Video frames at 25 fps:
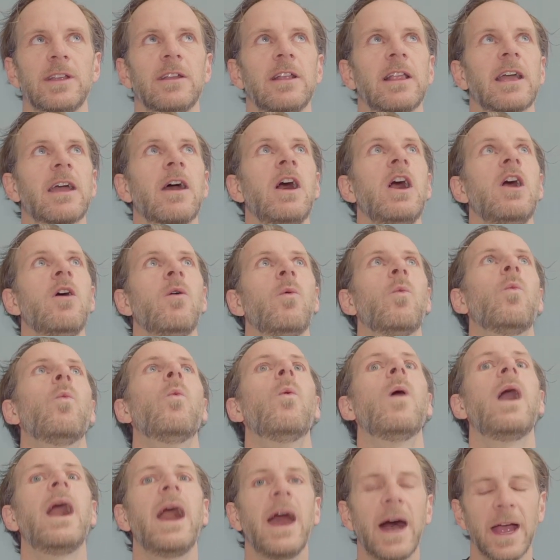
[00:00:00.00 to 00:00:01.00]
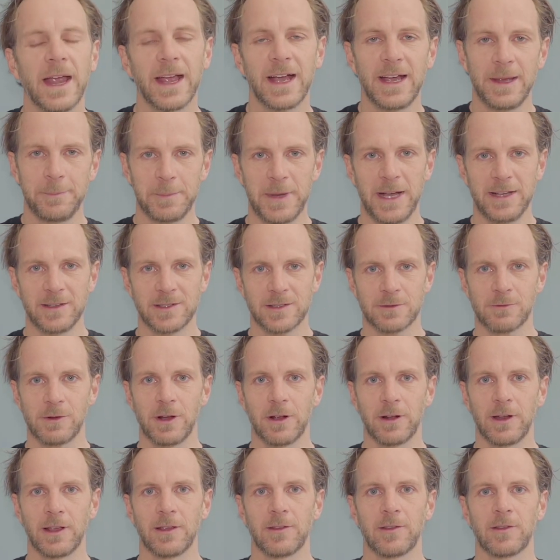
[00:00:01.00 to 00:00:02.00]
They're like, why am I
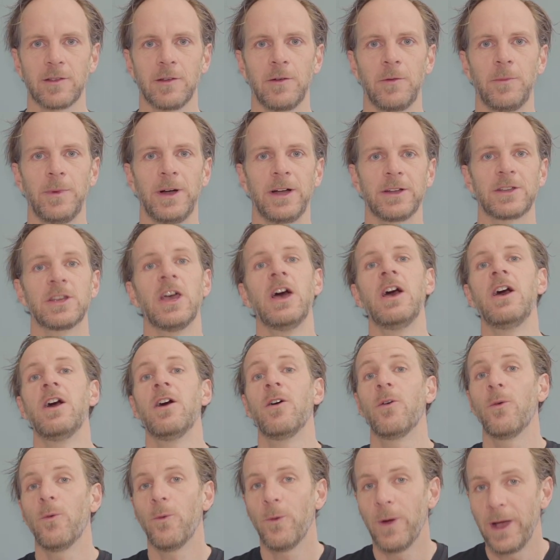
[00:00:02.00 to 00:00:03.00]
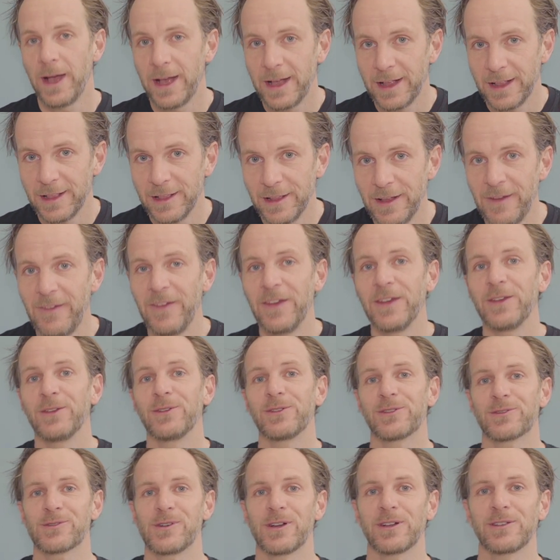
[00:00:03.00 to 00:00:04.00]
struggling so much? Well, you
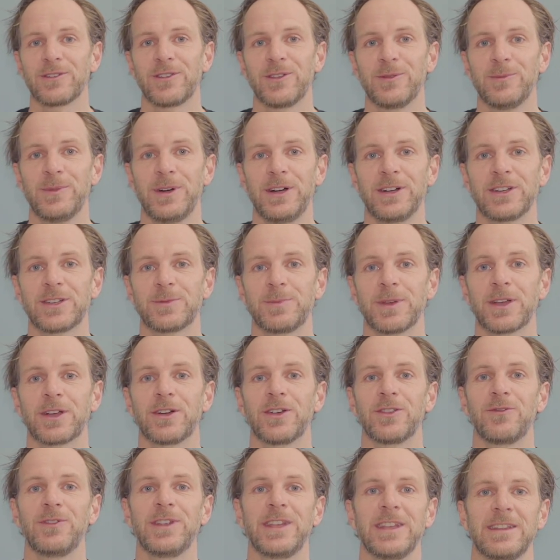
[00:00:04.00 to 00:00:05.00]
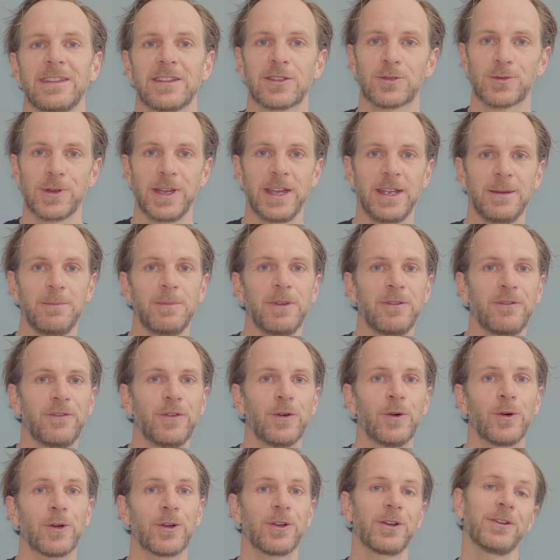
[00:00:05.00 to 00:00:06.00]
struggle so much because we didn't train
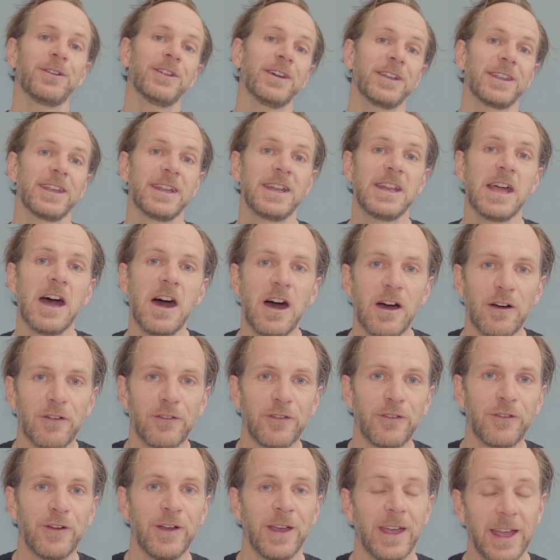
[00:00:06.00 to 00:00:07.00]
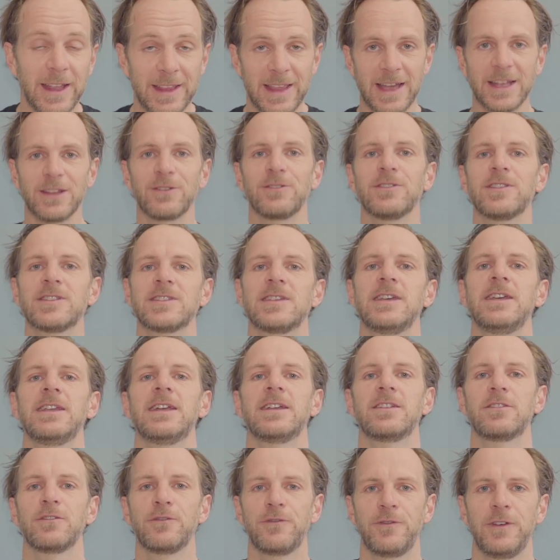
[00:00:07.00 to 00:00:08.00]
before or not enough. And I don't say
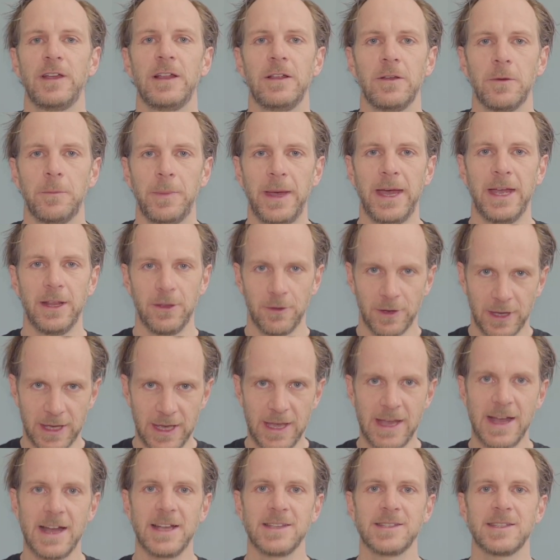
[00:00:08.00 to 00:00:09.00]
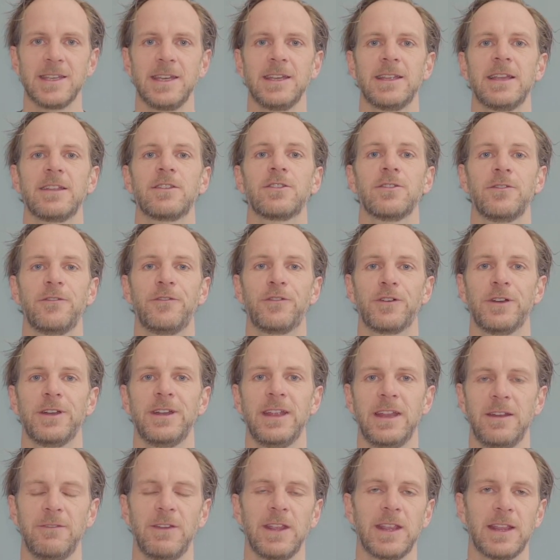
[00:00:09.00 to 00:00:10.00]
that to feel you bad, okay? I say that for
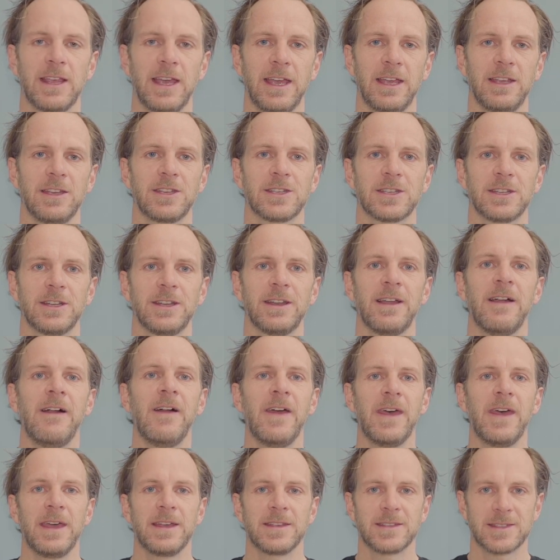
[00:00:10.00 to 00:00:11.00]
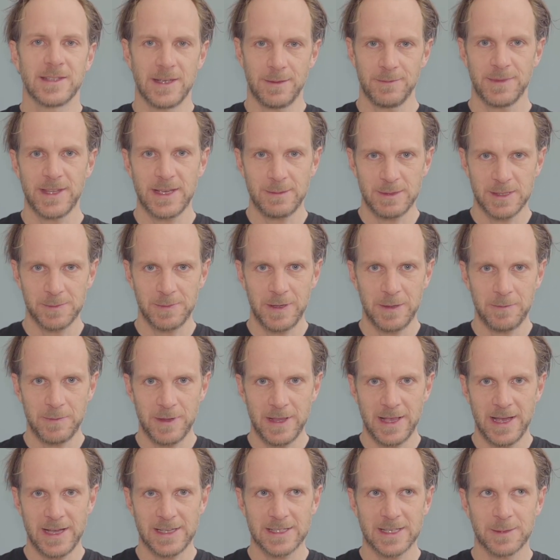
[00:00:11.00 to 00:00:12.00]
an invitation. Sometimes
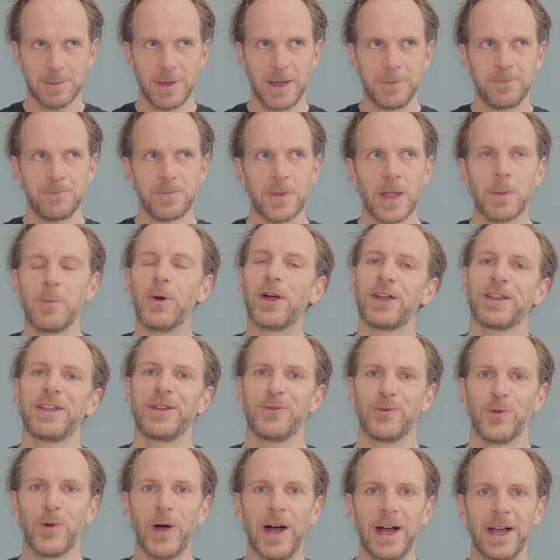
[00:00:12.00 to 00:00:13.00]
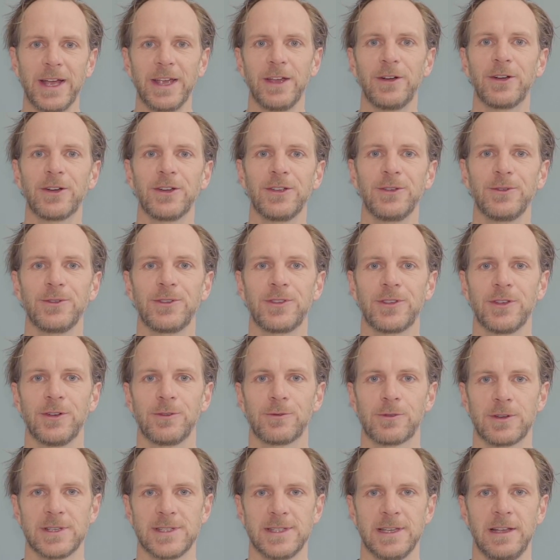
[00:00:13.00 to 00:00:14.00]
people ask me, Martin, why are you so
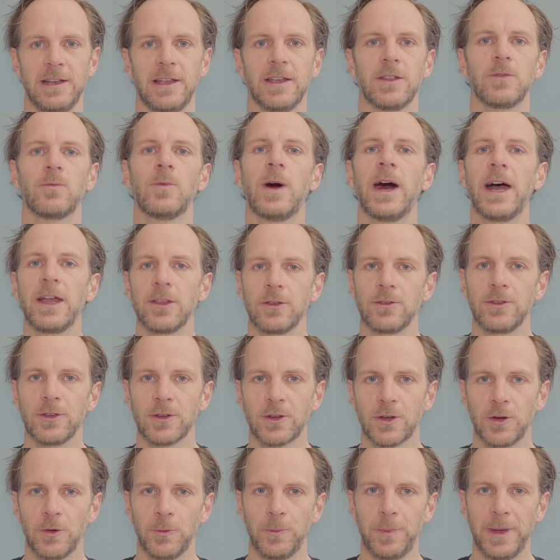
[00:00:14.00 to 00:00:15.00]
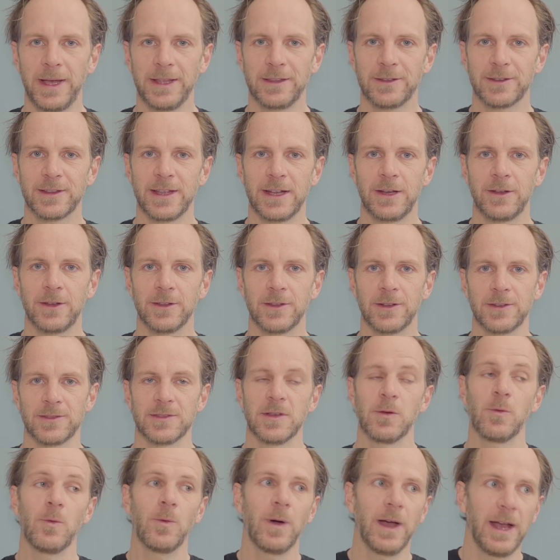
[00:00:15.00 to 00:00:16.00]
resilient? Why do you cope better than others?
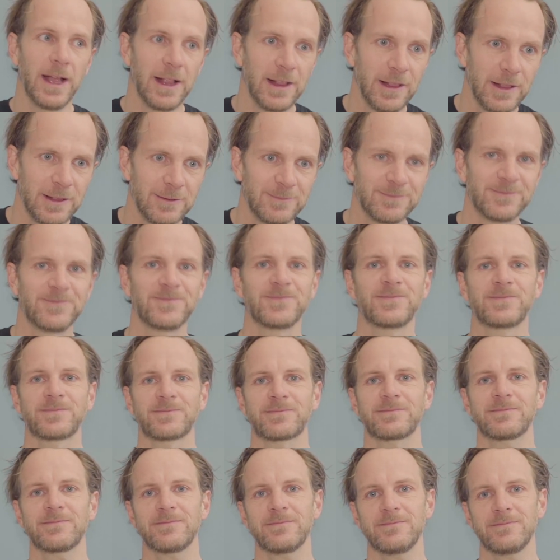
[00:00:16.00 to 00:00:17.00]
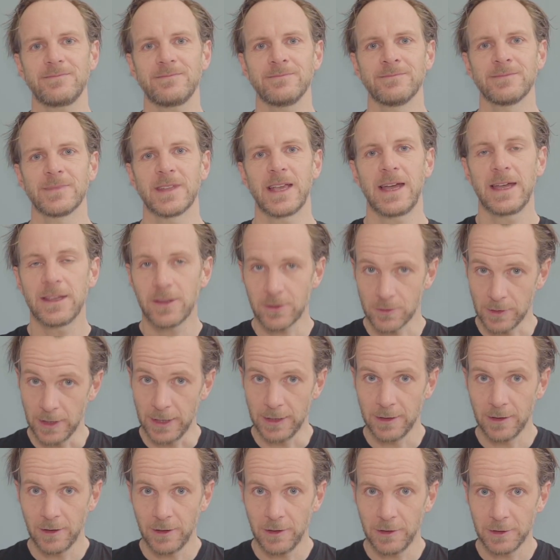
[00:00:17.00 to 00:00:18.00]
Well, I
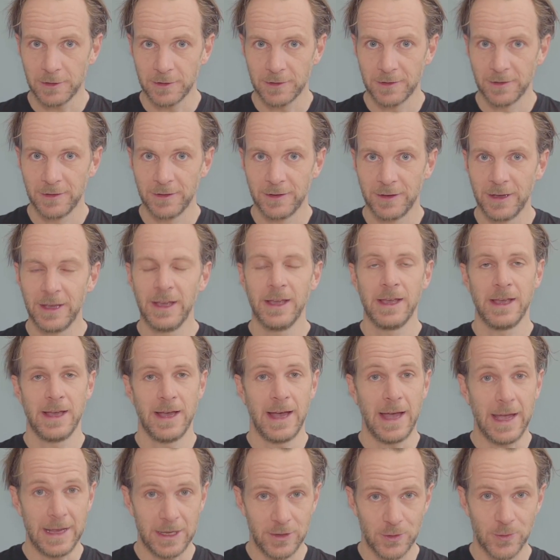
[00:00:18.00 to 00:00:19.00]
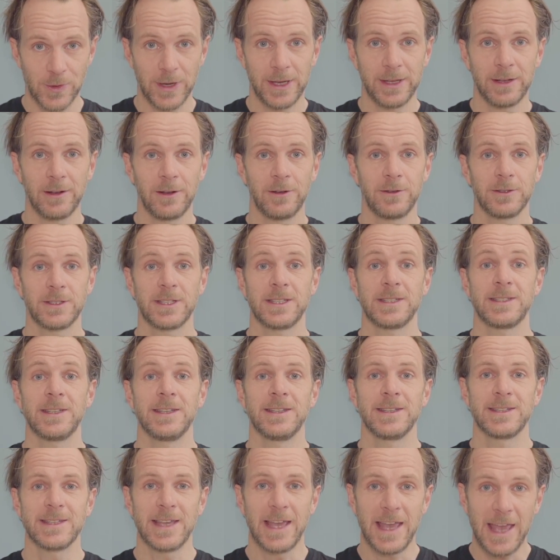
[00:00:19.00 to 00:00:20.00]
train a lot. I train a lot
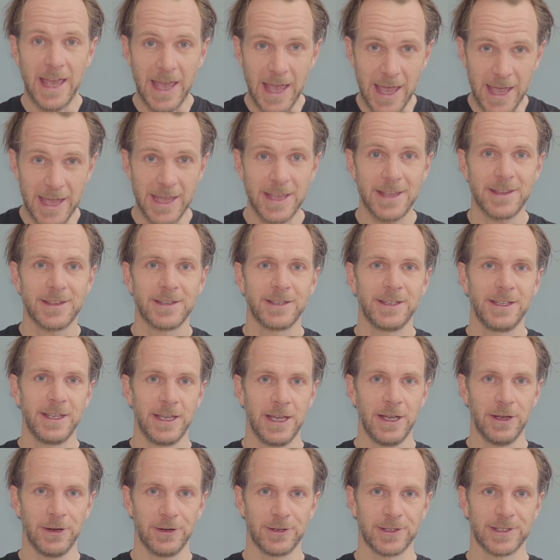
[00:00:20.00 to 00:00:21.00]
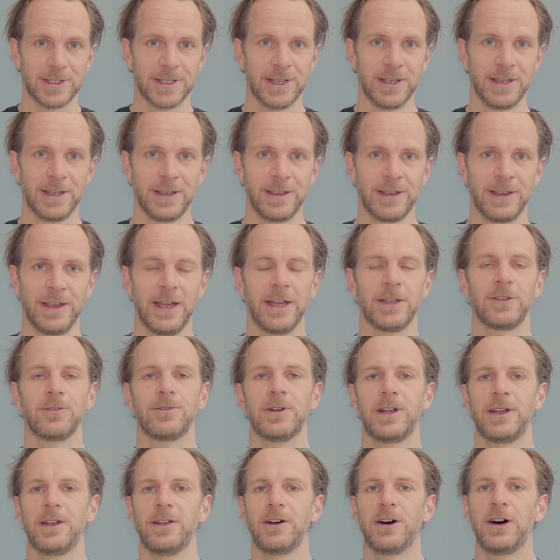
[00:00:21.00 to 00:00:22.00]
since 8 years. I do
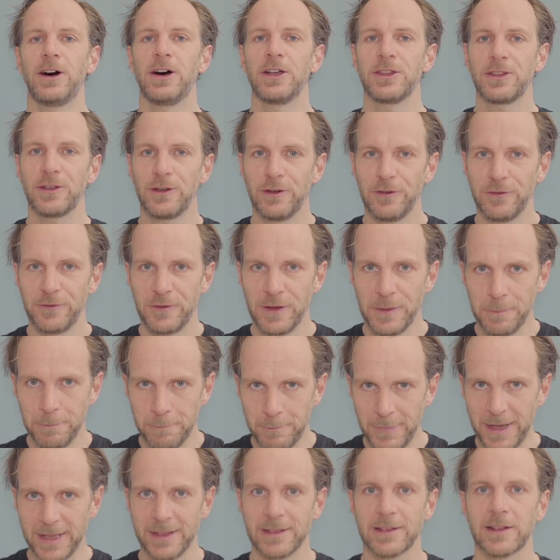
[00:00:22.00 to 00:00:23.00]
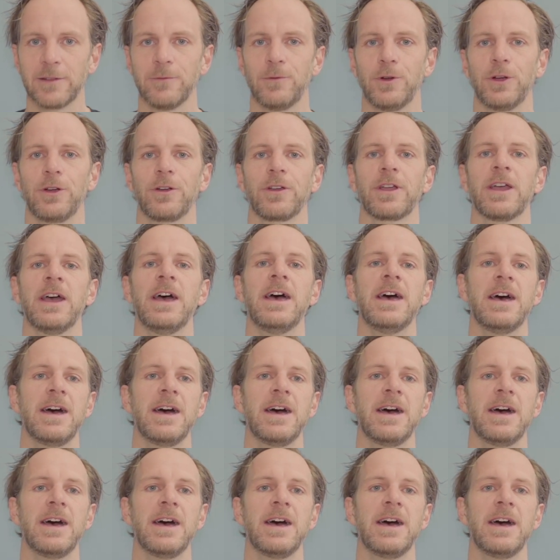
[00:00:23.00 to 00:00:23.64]
a lot of mental work.